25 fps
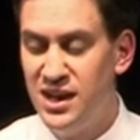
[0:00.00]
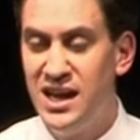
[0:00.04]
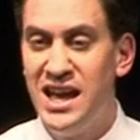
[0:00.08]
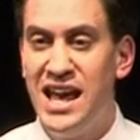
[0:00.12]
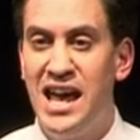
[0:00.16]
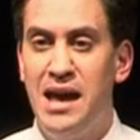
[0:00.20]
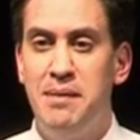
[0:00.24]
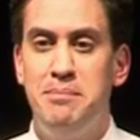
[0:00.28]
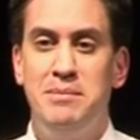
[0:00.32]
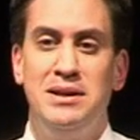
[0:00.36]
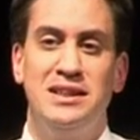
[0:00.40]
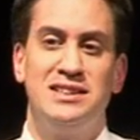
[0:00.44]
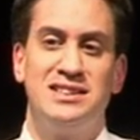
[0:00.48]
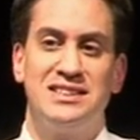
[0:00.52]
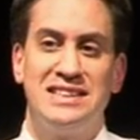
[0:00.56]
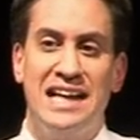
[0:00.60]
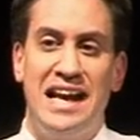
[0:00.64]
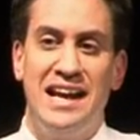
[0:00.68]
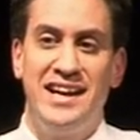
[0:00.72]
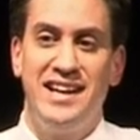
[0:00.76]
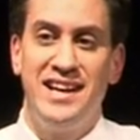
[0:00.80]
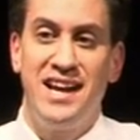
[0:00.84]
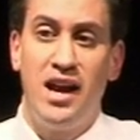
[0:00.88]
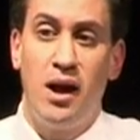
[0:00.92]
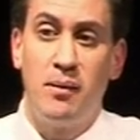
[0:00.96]
It means
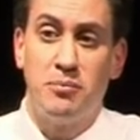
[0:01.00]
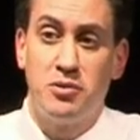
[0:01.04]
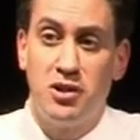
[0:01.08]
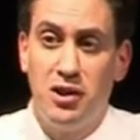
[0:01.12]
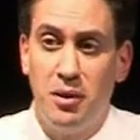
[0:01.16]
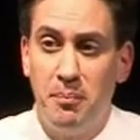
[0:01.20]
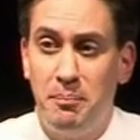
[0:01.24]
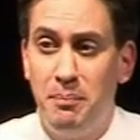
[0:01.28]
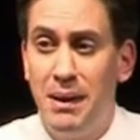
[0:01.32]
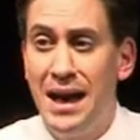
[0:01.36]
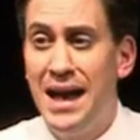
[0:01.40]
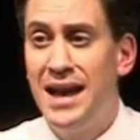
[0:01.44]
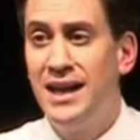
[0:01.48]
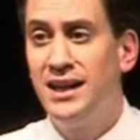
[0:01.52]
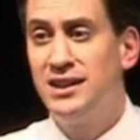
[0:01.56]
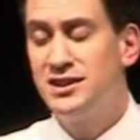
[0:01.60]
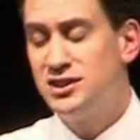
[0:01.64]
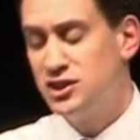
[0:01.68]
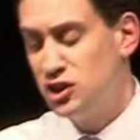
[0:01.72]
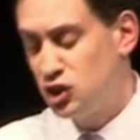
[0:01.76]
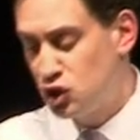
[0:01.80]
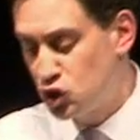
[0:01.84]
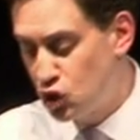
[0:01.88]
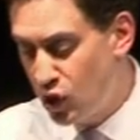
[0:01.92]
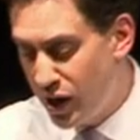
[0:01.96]
standing up to the banks,
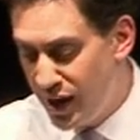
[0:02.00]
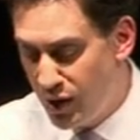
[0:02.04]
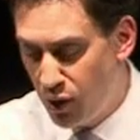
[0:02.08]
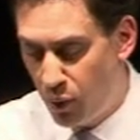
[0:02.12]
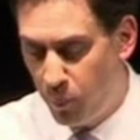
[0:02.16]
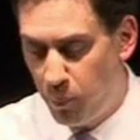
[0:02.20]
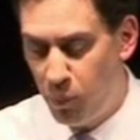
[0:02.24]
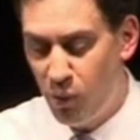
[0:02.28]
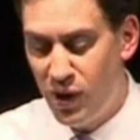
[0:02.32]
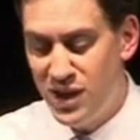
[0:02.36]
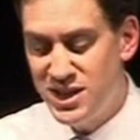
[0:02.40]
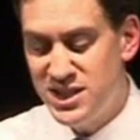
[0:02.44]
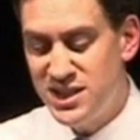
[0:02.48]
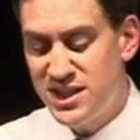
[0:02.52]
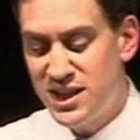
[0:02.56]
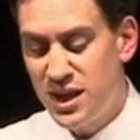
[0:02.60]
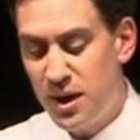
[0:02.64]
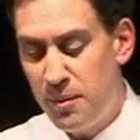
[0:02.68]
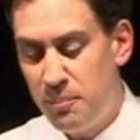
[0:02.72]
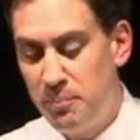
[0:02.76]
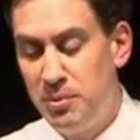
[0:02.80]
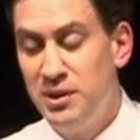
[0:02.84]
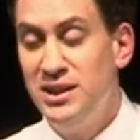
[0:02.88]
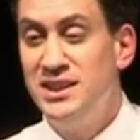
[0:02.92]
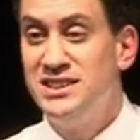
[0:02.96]
the train operating
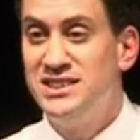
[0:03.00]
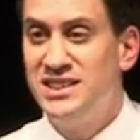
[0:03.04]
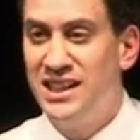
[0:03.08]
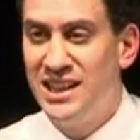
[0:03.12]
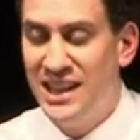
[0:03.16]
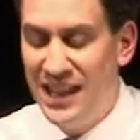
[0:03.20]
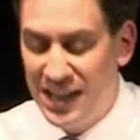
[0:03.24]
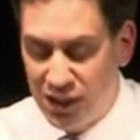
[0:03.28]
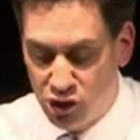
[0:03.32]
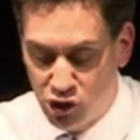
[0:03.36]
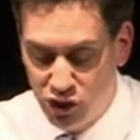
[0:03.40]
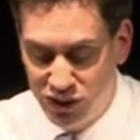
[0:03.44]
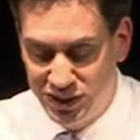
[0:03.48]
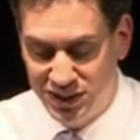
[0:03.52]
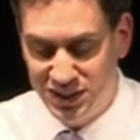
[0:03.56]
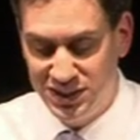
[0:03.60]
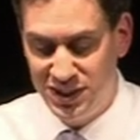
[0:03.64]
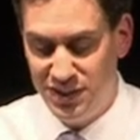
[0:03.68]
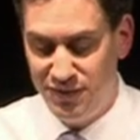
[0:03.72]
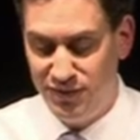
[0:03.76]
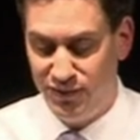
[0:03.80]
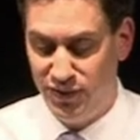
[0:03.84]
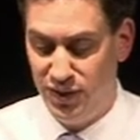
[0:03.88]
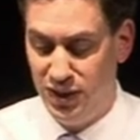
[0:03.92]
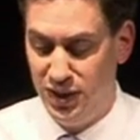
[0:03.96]
companies, the electricity
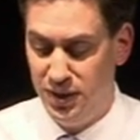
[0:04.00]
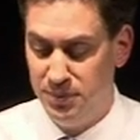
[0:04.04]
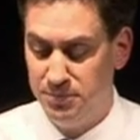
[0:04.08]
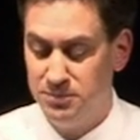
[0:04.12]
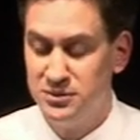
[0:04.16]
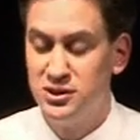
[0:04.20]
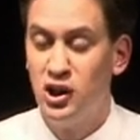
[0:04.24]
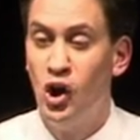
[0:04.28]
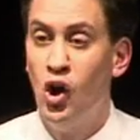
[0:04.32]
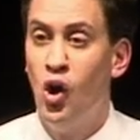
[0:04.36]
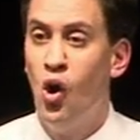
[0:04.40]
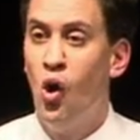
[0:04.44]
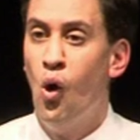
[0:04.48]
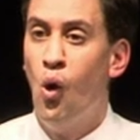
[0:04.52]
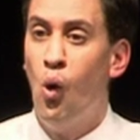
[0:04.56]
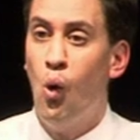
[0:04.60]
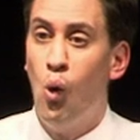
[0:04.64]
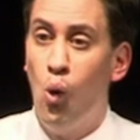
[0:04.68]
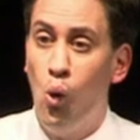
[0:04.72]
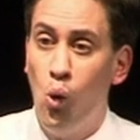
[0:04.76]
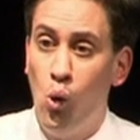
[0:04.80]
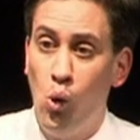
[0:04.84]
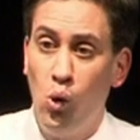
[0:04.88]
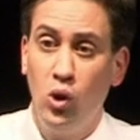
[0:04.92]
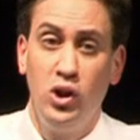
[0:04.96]
firms,
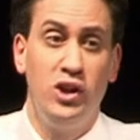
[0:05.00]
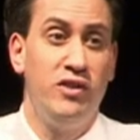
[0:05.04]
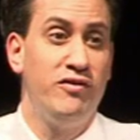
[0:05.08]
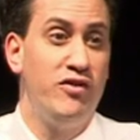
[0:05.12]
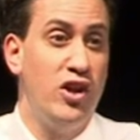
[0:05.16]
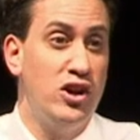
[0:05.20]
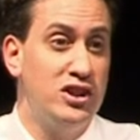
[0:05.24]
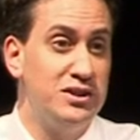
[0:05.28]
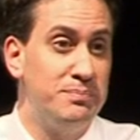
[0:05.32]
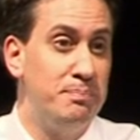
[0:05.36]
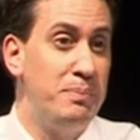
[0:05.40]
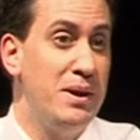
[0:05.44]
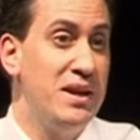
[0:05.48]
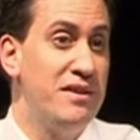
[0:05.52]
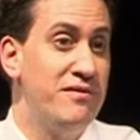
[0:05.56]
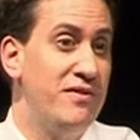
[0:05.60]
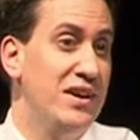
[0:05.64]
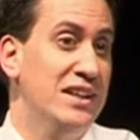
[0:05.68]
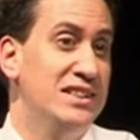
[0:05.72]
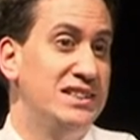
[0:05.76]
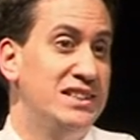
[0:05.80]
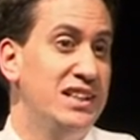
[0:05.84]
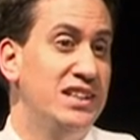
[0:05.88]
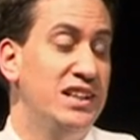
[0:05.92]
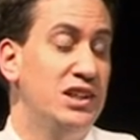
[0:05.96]
all of those big
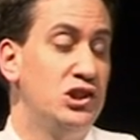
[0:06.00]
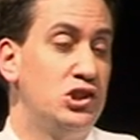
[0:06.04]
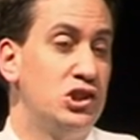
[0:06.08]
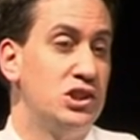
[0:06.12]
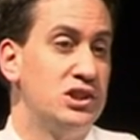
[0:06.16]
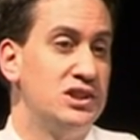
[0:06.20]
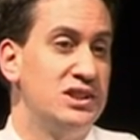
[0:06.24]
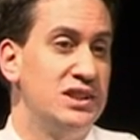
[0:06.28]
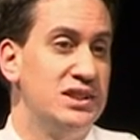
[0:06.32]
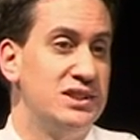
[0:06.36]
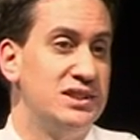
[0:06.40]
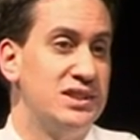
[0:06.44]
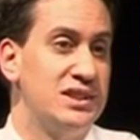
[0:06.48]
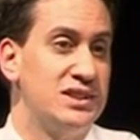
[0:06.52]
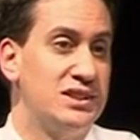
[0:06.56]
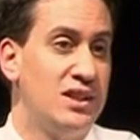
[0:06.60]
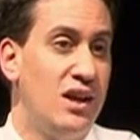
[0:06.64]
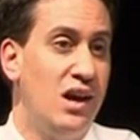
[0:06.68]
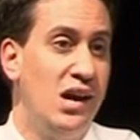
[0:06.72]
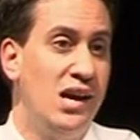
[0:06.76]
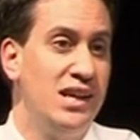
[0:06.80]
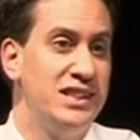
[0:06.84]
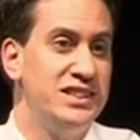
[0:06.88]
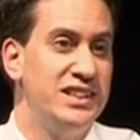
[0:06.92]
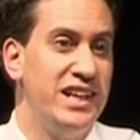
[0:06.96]
vested interests in
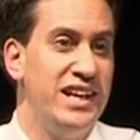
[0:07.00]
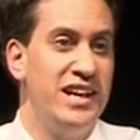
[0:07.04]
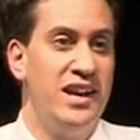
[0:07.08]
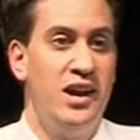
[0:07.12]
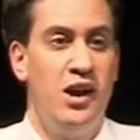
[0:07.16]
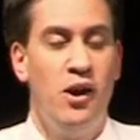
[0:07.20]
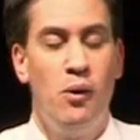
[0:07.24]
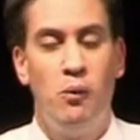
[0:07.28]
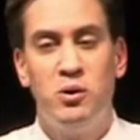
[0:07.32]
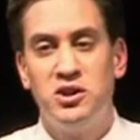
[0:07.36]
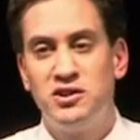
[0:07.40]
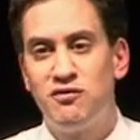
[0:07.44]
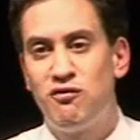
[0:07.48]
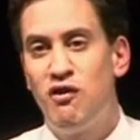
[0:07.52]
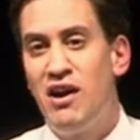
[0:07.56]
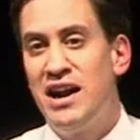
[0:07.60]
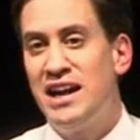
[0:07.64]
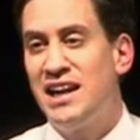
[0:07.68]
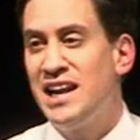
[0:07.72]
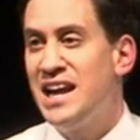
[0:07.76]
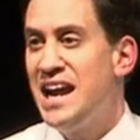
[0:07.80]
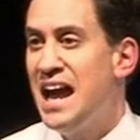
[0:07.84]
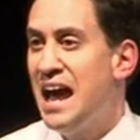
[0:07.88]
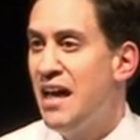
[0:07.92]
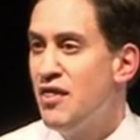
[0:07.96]
society, which
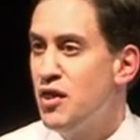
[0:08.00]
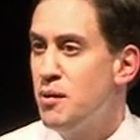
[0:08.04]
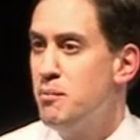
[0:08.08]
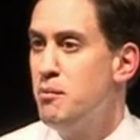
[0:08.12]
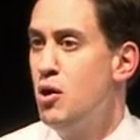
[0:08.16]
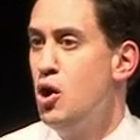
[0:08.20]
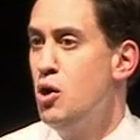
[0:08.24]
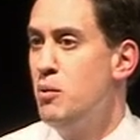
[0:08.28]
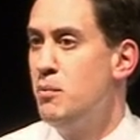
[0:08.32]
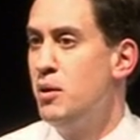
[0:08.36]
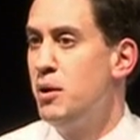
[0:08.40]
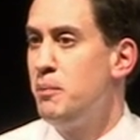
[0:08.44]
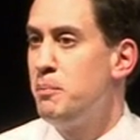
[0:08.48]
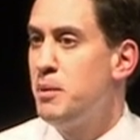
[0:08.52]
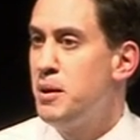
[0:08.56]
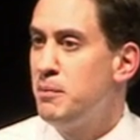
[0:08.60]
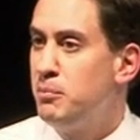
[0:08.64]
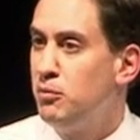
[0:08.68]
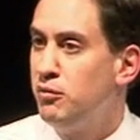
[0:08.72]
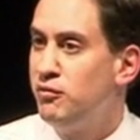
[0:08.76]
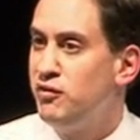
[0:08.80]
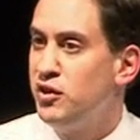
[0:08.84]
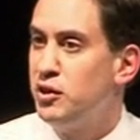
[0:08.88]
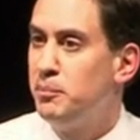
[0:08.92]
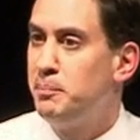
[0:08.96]
frankly at the moment people
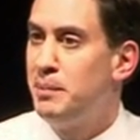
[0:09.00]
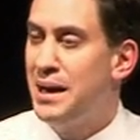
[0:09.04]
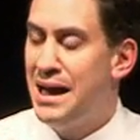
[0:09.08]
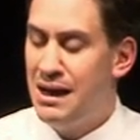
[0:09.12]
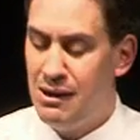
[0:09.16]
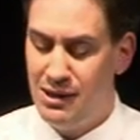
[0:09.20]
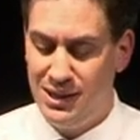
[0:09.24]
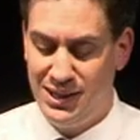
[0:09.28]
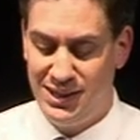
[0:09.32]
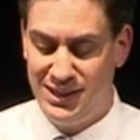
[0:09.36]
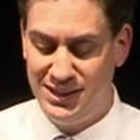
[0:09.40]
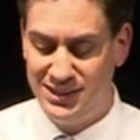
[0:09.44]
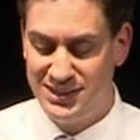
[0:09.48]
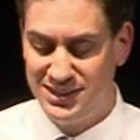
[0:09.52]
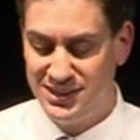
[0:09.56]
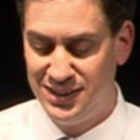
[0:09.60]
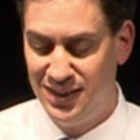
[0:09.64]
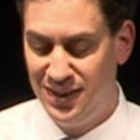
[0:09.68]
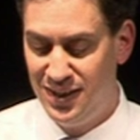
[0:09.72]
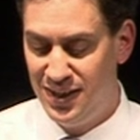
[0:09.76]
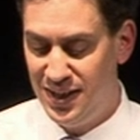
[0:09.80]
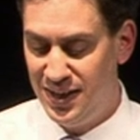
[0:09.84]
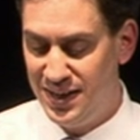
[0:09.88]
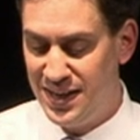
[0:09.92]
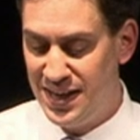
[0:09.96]
feel powerless
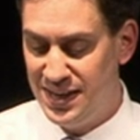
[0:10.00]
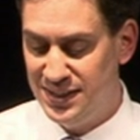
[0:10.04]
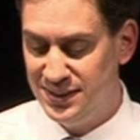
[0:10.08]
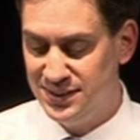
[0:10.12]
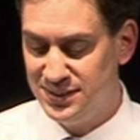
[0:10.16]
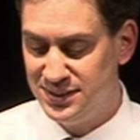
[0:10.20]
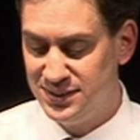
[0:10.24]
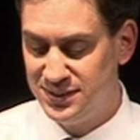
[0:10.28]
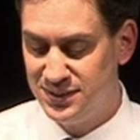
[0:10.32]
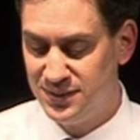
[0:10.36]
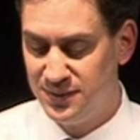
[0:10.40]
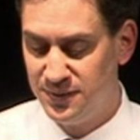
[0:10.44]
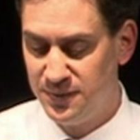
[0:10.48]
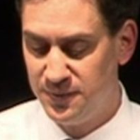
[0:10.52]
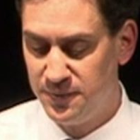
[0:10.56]
against.